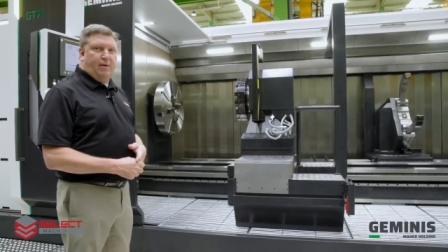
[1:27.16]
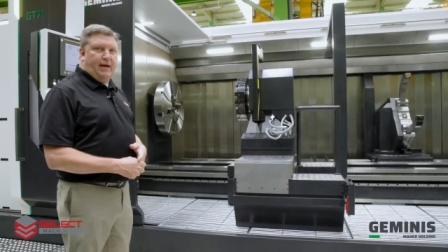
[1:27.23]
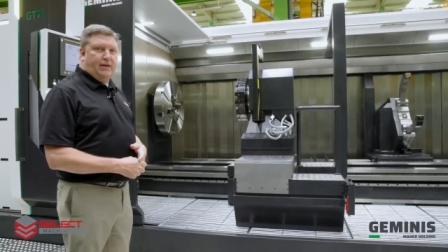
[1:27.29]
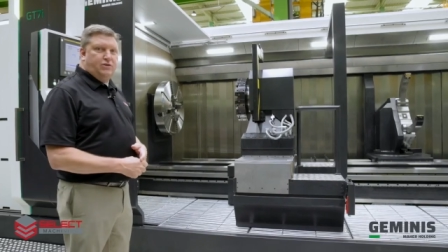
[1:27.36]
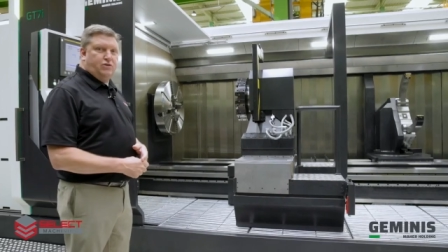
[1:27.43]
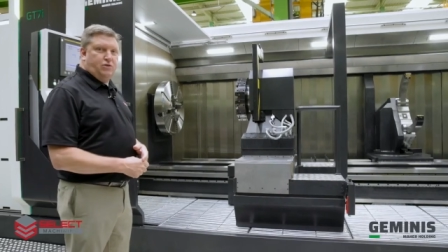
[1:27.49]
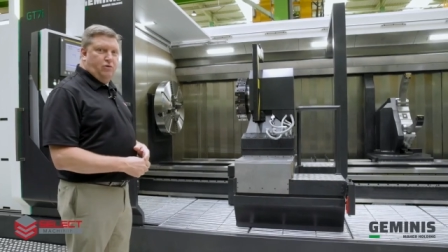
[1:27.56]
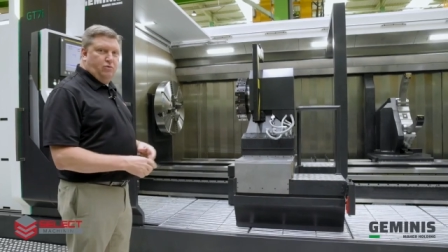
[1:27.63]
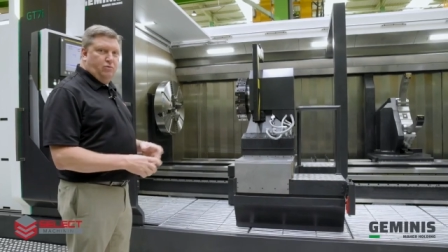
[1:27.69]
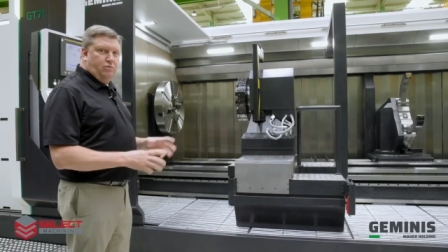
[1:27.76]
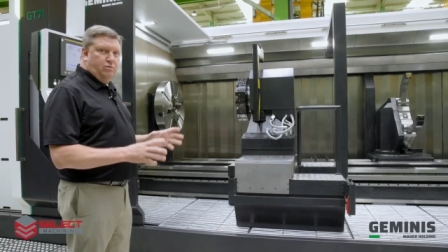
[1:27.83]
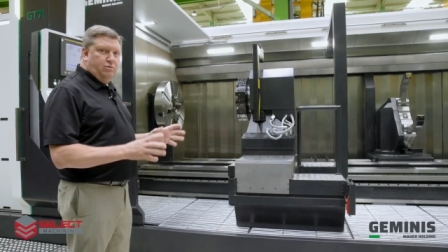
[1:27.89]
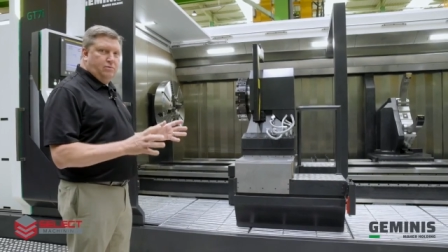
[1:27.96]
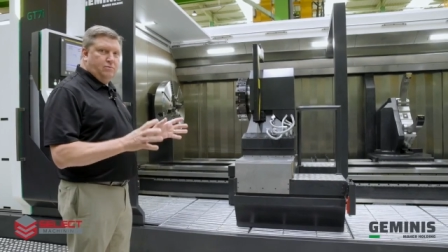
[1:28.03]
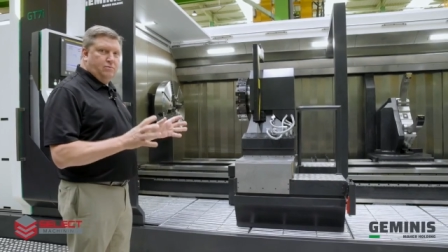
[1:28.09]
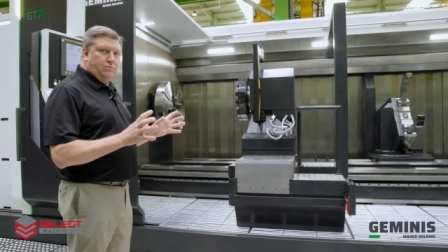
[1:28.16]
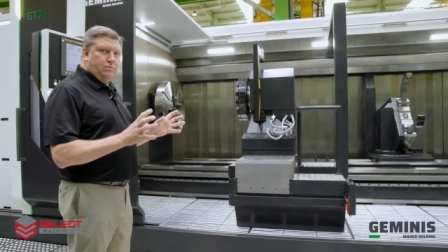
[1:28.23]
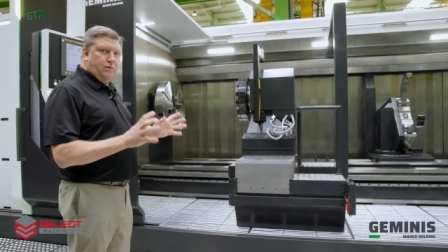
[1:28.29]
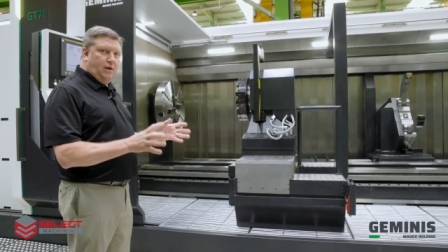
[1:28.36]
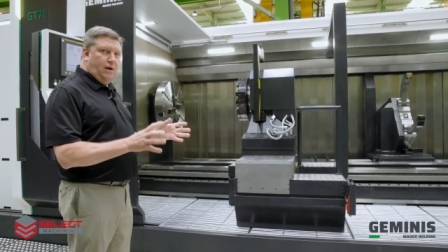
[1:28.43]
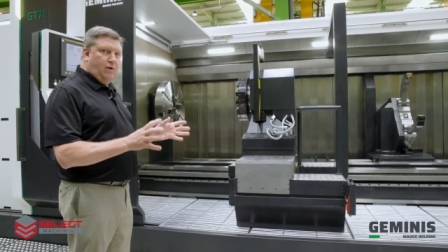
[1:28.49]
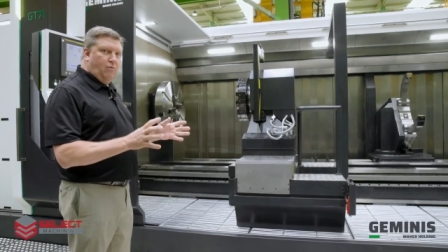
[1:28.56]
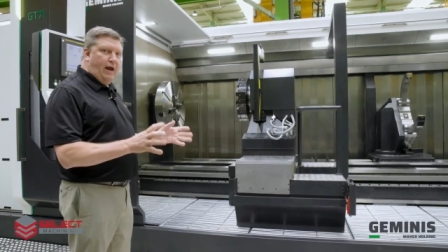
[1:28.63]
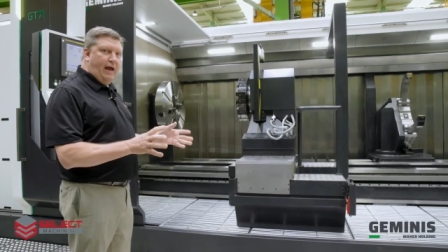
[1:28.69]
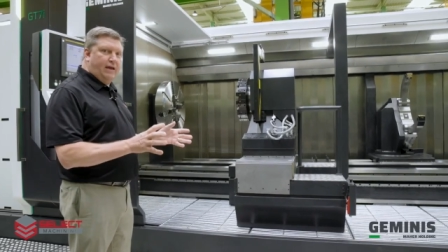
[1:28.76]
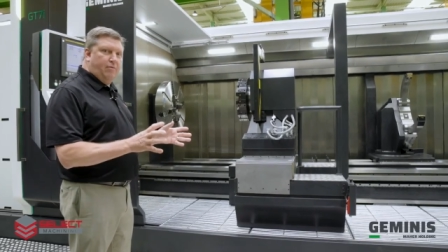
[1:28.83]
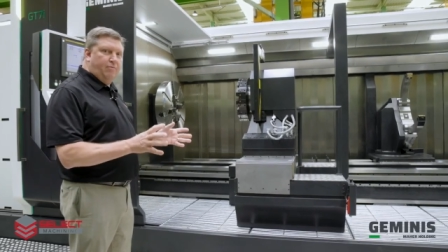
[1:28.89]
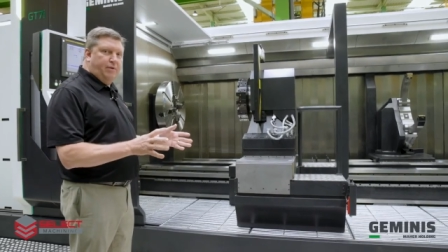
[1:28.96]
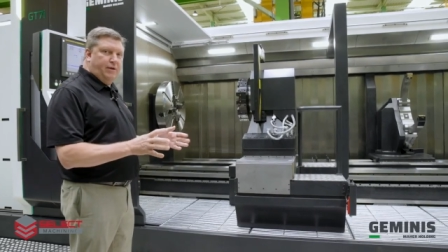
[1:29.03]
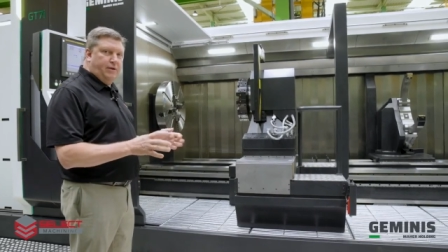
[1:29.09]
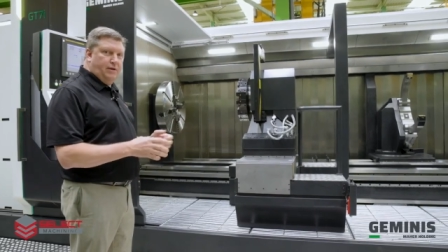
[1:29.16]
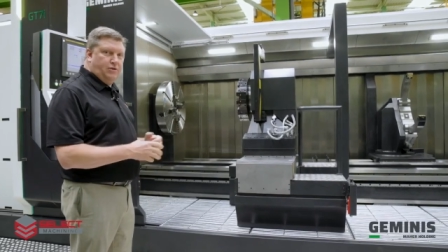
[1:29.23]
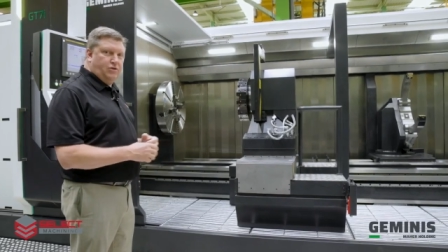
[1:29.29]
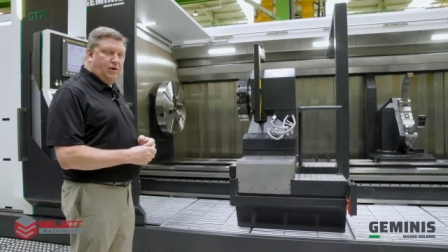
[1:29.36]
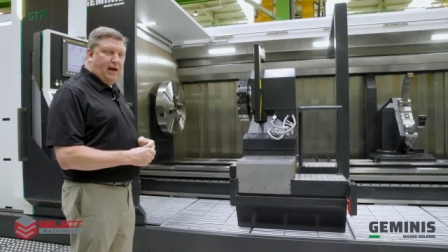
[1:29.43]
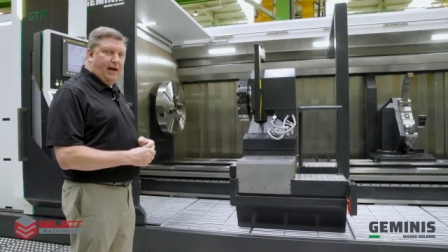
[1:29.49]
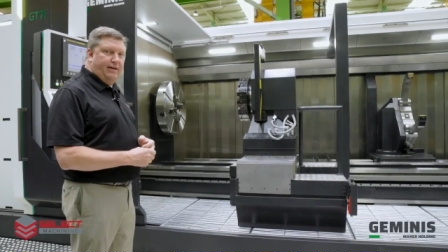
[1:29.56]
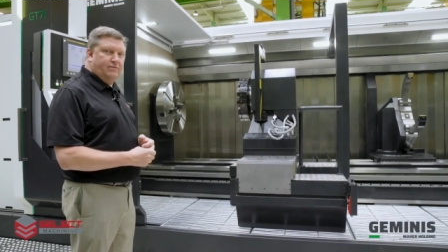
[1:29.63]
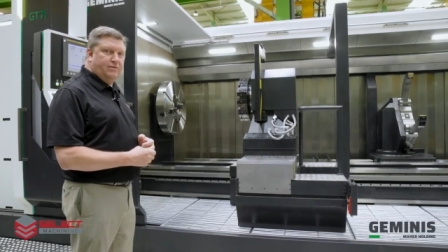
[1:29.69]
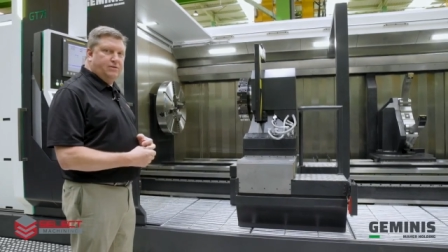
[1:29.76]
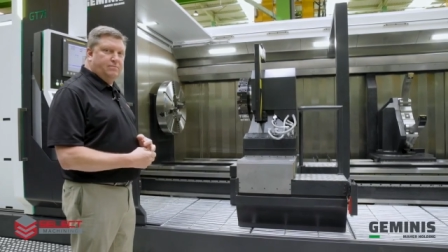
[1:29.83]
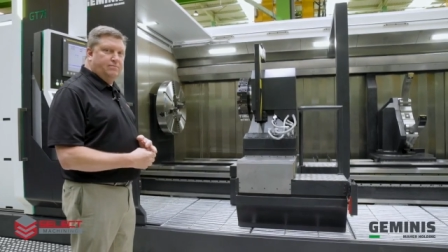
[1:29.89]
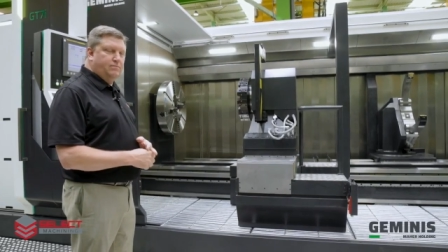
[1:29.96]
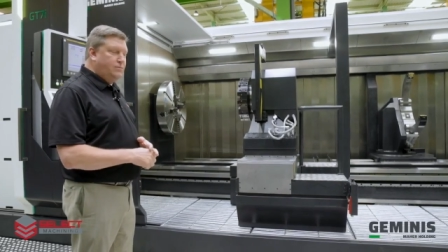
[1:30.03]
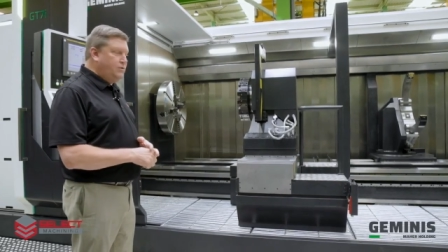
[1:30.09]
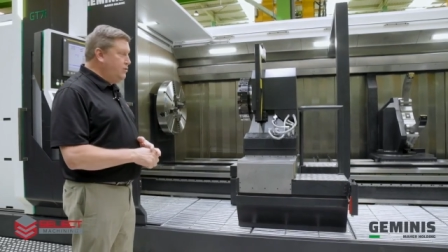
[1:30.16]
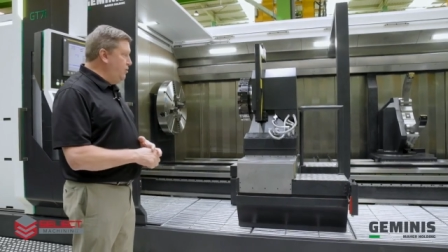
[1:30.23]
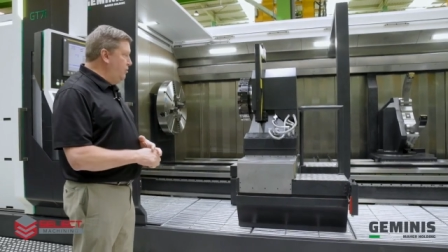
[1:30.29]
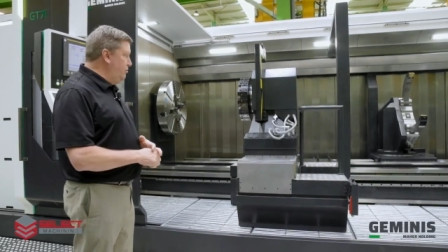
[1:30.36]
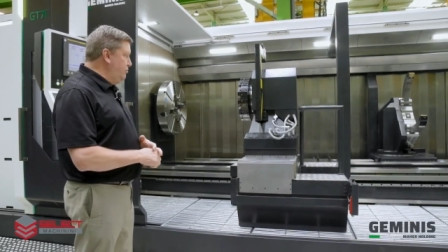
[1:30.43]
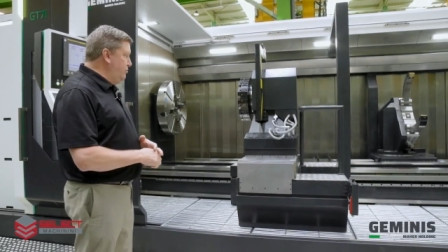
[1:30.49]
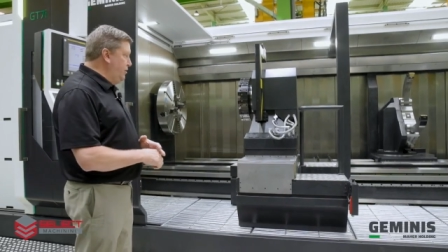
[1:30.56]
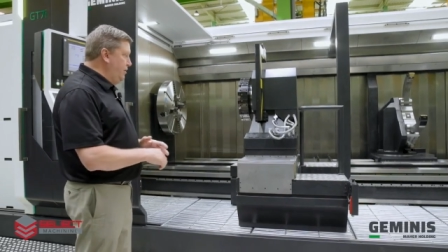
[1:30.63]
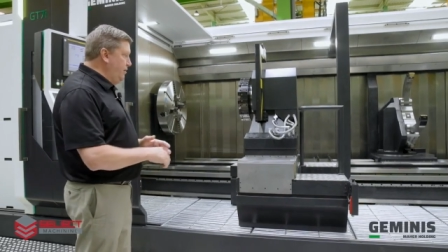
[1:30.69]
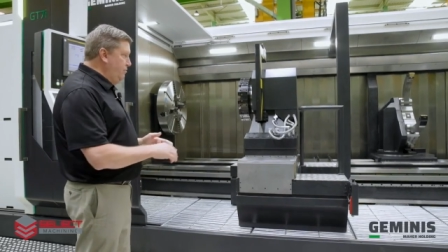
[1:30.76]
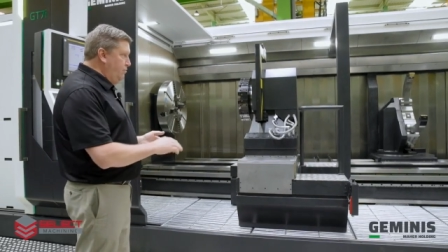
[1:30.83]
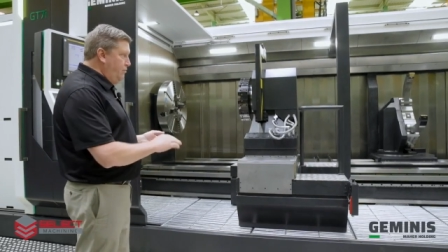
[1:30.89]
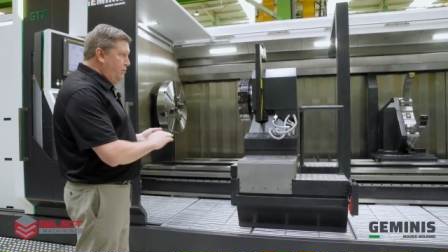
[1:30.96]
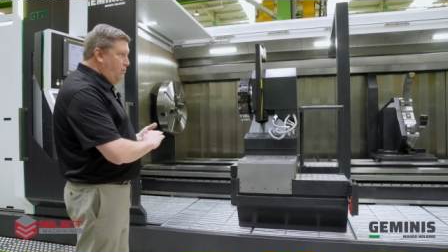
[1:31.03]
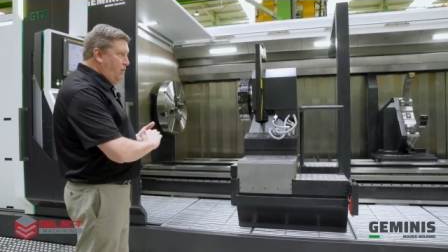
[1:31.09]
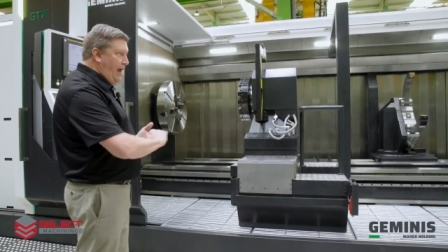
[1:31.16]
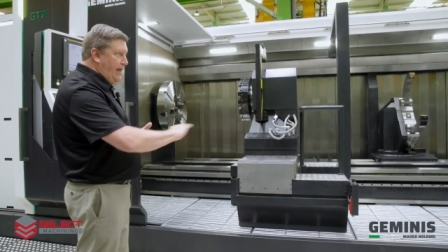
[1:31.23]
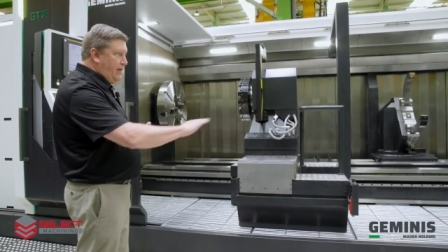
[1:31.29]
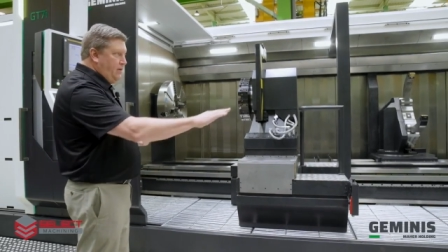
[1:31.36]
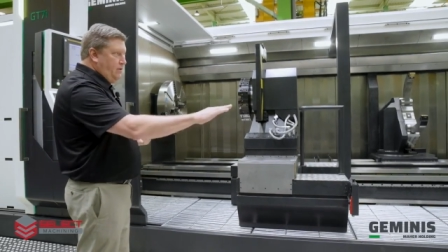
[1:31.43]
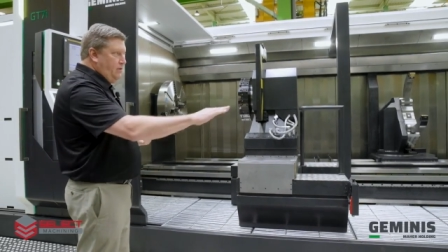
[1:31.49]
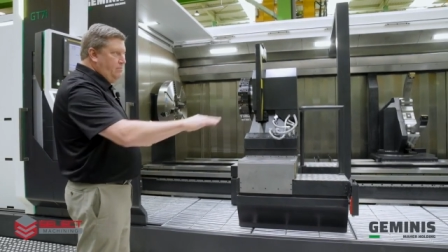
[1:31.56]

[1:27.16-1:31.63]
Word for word: by two uh, rack and pinion drives, so the, the rack